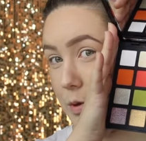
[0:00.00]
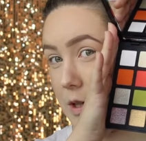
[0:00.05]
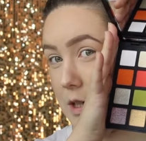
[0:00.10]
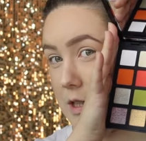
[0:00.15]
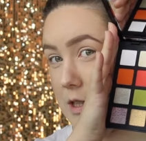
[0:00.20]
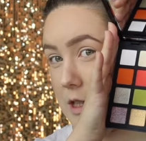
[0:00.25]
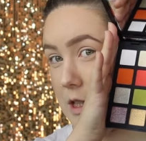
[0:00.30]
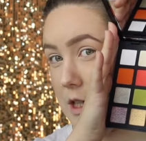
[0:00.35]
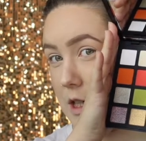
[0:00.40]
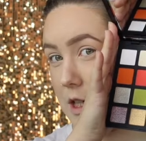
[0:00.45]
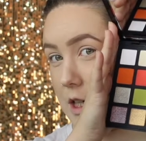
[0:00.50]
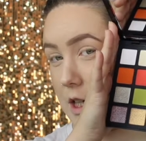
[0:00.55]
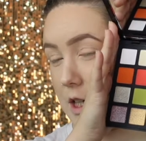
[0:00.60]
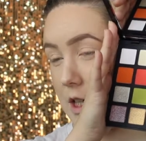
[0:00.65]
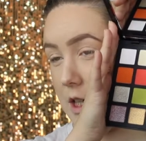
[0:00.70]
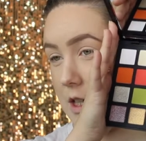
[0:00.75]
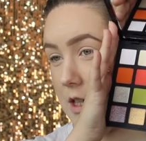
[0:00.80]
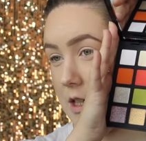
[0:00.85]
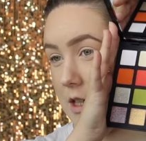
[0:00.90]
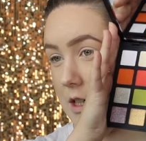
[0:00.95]
pretty.
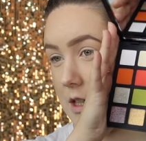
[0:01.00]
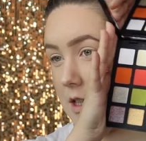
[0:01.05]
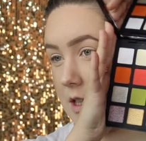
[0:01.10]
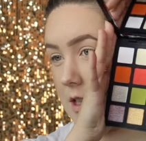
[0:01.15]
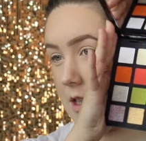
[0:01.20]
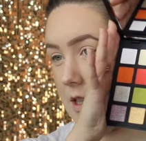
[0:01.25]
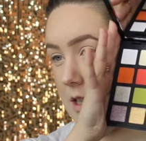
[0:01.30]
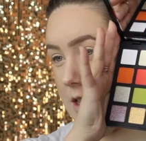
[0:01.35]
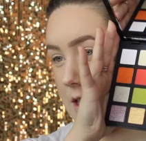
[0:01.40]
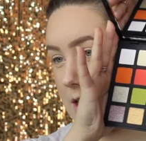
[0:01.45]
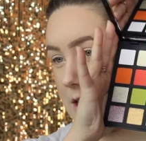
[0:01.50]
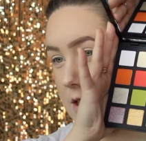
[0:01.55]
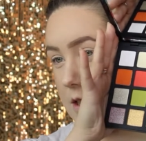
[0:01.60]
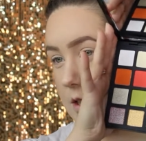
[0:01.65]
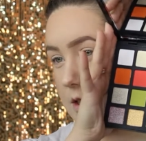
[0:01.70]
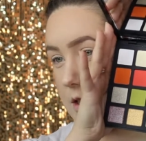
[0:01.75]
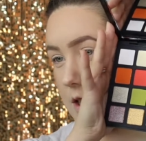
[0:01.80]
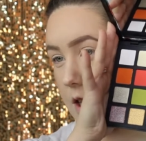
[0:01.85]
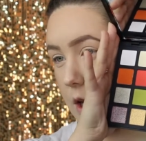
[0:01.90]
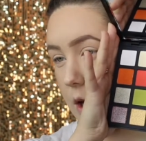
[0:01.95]

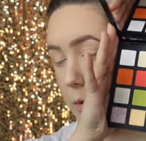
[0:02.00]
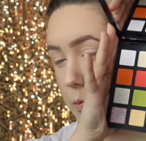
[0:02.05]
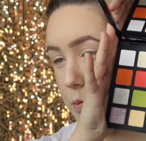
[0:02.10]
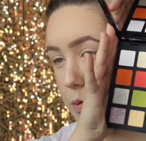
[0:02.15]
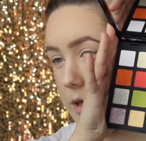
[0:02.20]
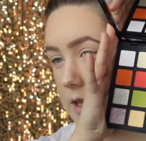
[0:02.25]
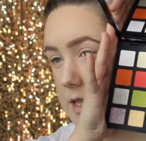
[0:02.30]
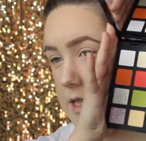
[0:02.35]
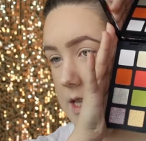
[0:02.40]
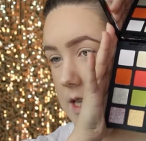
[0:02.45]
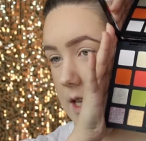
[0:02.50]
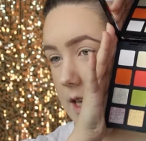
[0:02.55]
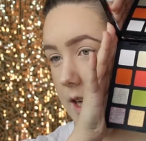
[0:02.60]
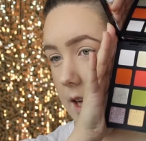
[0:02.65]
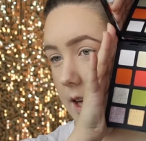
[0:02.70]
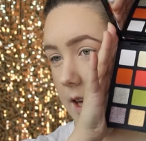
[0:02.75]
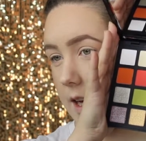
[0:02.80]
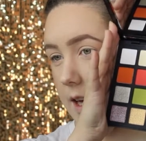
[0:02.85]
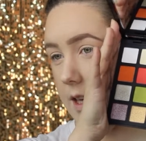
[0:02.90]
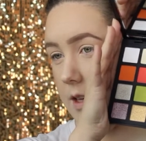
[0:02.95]
So
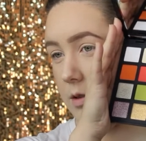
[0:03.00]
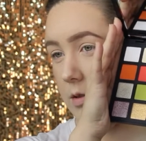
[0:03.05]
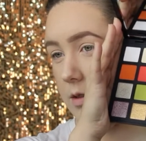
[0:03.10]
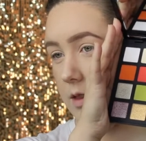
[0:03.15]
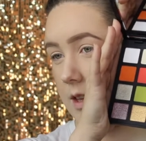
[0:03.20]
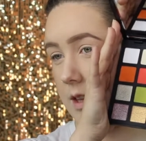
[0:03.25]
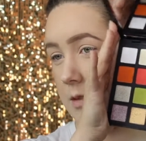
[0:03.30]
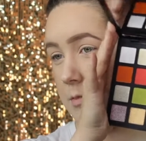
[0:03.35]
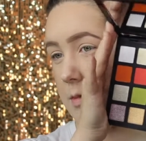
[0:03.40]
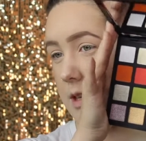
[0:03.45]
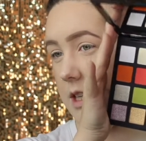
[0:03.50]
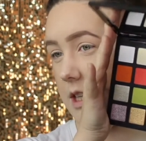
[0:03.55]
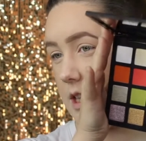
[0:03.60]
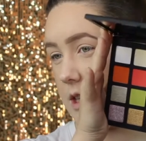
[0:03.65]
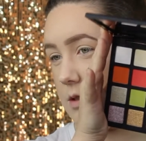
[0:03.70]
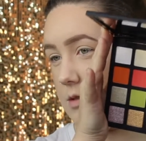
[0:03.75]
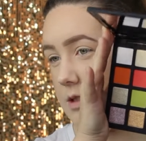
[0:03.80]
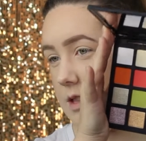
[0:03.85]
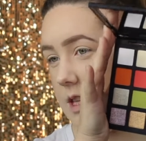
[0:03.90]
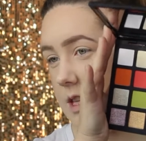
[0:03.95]
pretty. I don't think I'm going to
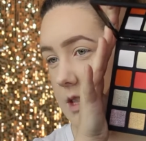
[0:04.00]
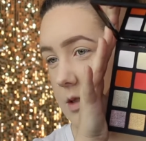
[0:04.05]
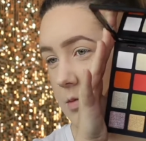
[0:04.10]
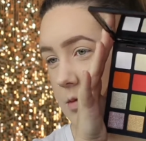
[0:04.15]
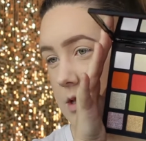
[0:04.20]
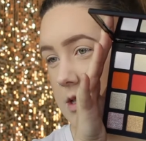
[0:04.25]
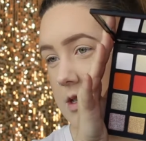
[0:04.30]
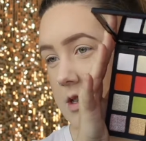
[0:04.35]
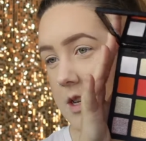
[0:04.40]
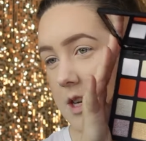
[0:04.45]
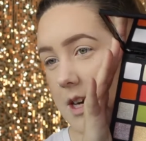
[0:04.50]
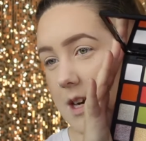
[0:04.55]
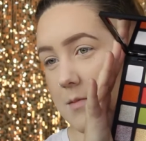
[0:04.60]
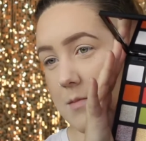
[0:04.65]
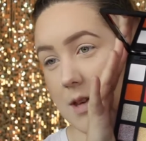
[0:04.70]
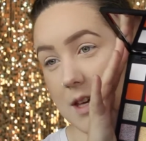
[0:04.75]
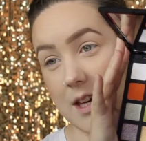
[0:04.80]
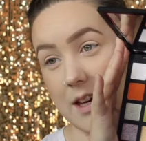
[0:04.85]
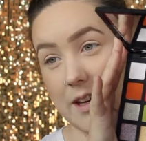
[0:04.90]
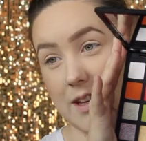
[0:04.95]
use this one today
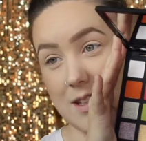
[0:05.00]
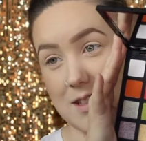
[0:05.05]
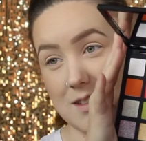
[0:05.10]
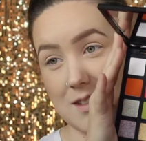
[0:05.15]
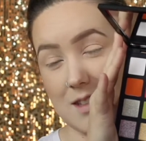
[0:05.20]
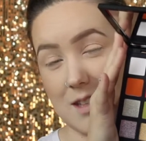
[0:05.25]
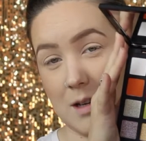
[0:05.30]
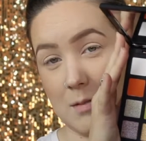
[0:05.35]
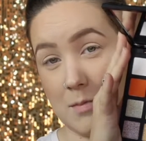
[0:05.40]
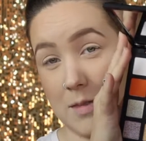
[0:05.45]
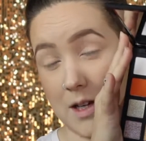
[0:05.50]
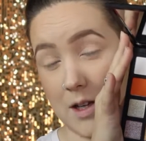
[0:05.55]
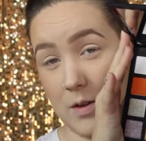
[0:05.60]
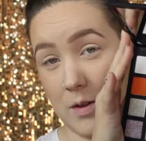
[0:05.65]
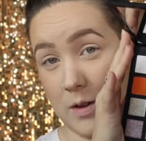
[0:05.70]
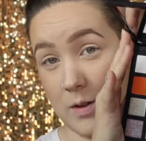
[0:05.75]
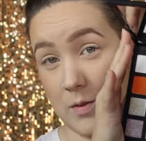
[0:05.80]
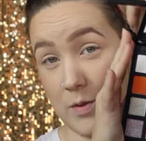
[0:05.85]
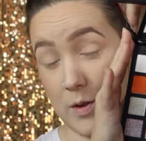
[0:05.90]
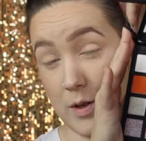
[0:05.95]
because I'm not
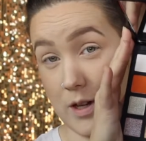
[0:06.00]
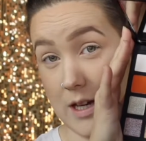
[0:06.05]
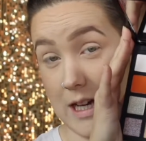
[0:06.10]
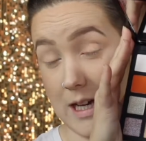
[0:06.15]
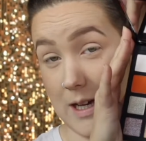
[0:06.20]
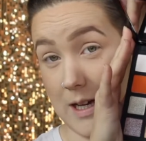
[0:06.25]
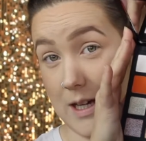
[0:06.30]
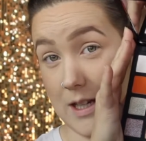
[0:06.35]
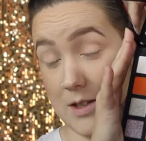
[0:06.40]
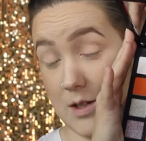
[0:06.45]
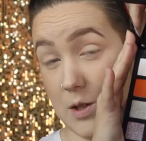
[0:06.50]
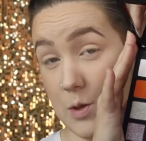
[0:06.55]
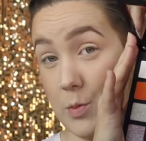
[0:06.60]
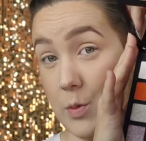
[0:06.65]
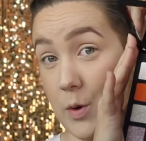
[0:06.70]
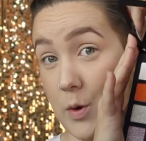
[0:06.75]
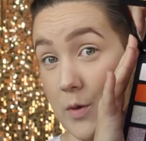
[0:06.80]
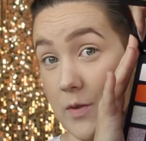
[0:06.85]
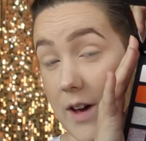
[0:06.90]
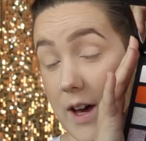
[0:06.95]
going for a
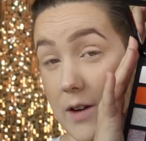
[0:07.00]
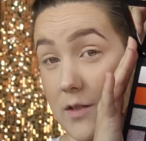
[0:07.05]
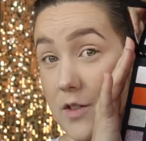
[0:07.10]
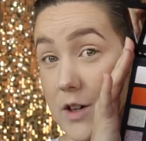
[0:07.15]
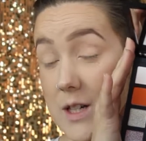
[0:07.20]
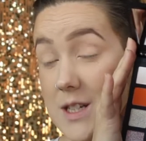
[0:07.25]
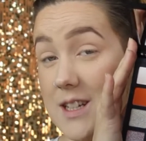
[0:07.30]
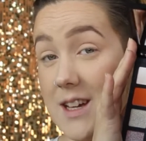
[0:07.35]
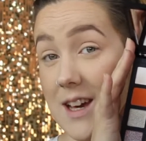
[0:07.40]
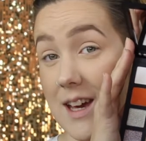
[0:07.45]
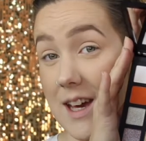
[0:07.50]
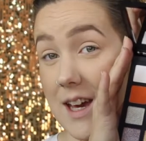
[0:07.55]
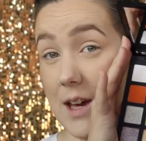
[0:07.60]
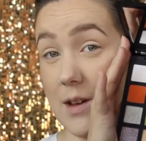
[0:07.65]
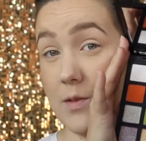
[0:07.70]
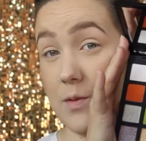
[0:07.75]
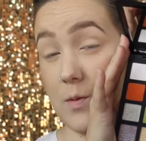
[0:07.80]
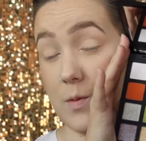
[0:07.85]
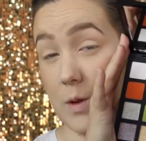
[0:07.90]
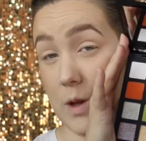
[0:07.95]
super vibrant
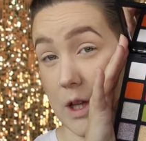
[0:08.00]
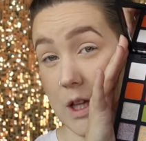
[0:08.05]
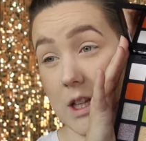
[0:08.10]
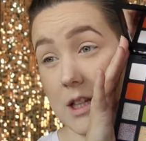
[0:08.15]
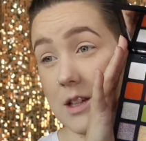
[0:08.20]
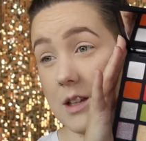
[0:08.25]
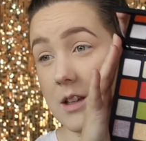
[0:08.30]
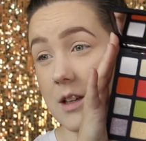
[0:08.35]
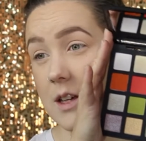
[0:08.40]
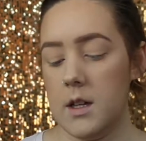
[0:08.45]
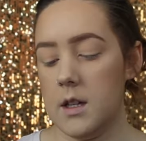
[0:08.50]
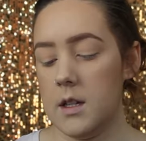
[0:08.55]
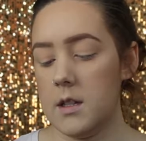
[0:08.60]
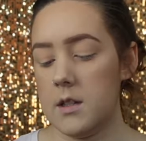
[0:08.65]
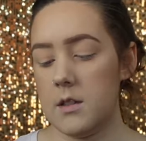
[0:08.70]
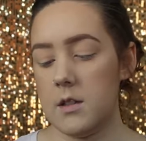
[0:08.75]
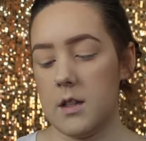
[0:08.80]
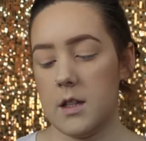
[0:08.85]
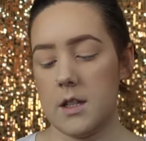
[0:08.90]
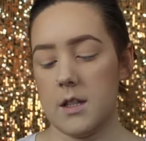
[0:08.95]
AF look.
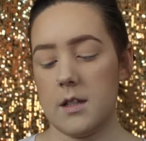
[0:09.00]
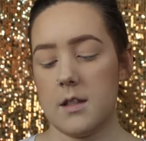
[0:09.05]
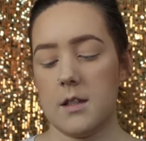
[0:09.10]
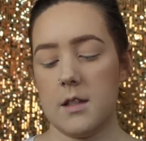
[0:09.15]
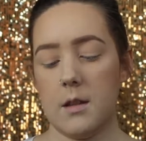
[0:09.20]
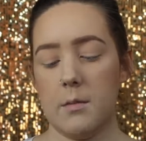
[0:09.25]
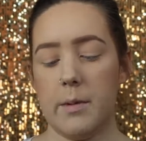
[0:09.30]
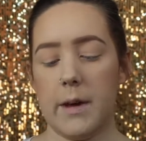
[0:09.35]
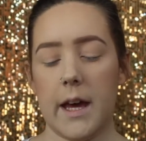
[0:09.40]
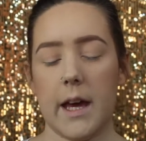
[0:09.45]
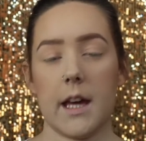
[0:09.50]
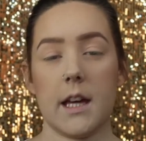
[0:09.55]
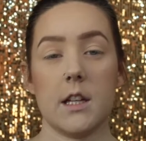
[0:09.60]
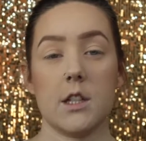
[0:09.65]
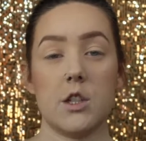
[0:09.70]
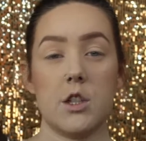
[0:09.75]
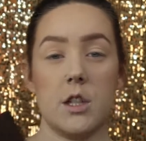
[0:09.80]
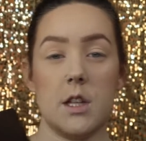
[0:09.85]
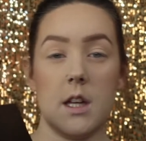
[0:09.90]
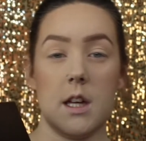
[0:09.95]
So this is the
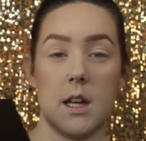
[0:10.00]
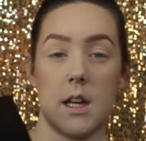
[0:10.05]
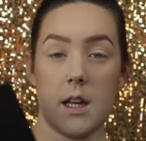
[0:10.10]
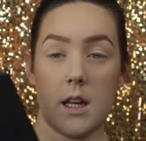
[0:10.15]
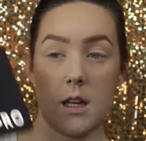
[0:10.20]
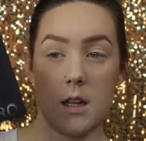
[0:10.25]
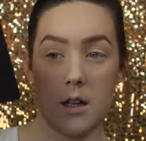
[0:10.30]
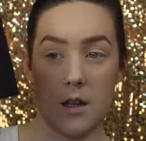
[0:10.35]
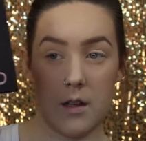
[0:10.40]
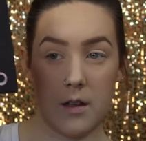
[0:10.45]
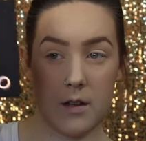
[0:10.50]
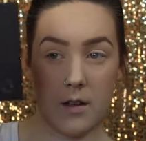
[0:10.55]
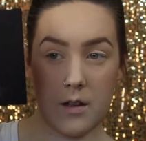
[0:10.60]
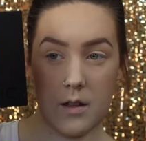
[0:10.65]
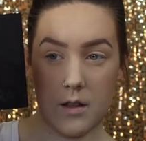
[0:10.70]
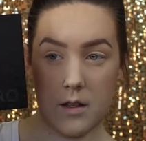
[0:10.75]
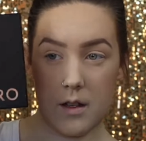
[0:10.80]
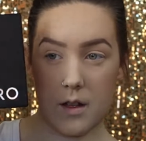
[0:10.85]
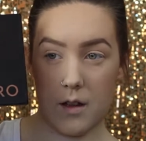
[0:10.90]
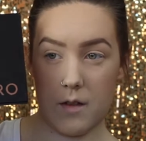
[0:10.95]
packaging
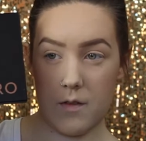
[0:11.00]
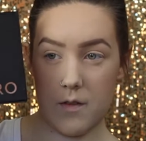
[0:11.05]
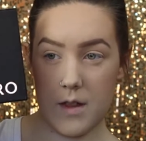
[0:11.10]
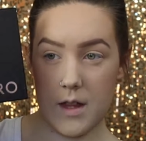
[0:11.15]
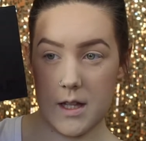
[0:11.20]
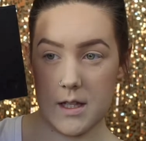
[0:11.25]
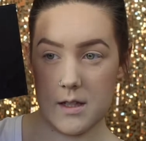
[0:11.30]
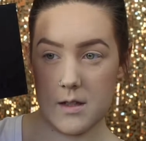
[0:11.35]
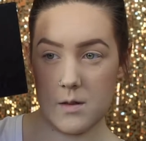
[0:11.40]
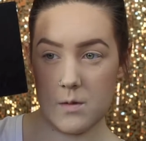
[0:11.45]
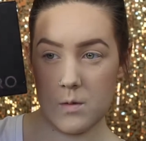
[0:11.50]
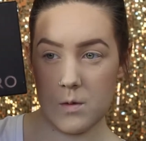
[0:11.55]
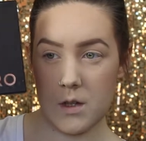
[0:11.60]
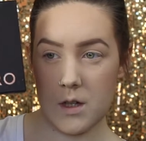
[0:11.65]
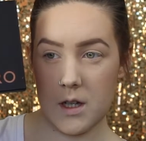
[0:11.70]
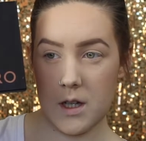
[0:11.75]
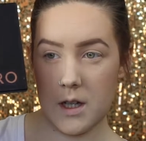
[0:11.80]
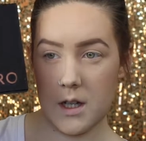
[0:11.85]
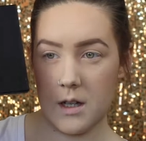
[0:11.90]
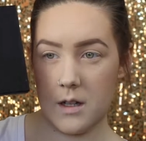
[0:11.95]
of this
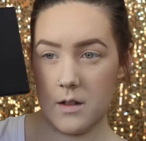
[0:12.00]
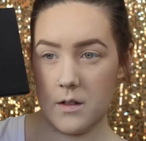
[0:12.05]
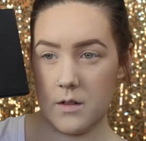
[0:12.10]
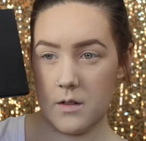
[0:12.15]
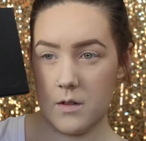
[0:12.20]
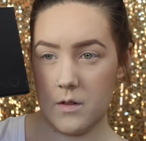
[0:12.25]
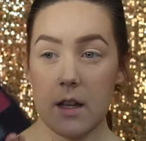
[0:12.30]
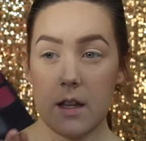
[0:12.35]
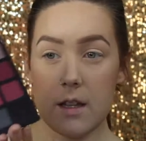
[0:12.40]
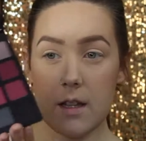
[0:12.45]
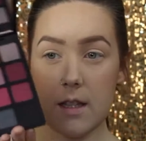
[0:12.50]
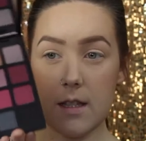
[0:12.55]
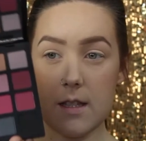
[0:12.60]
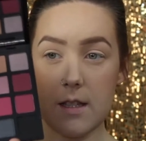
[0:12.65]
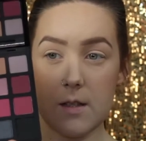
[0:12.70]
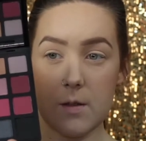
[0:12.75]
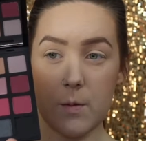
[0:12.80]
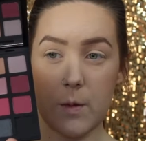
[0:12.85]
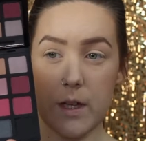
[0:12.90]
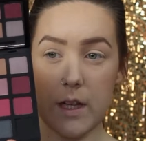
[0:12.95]
one. This
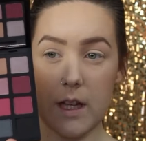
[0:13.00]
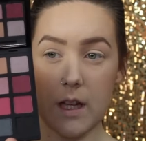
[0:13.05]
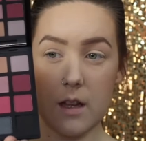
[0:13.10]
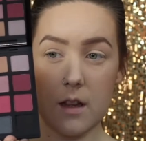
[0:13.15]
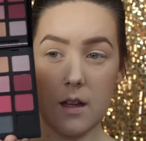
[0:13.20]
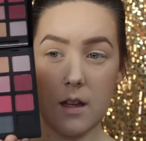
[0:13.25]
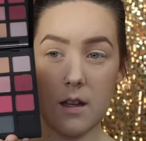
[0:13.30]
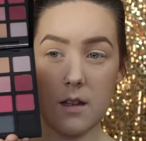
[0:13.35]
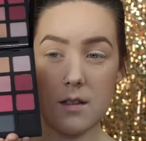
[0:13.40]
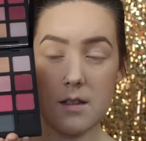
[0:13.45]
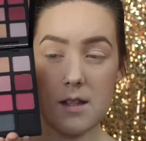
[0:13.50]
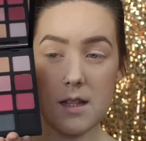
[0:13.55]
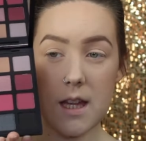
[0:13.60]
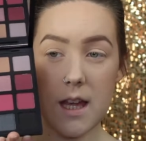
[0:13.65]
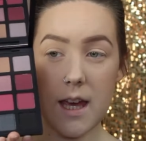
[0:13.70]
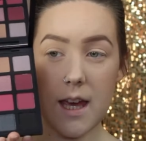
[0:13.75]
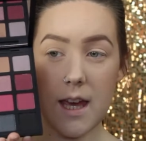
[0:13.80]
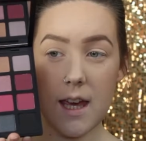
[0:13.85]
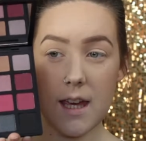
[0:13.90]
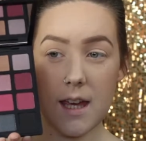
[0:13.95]
is what it looks
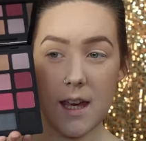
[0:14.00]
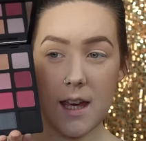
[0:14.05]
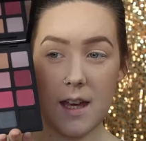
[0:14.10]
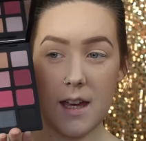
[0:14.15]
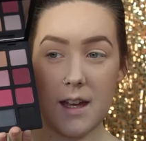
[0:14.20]
like.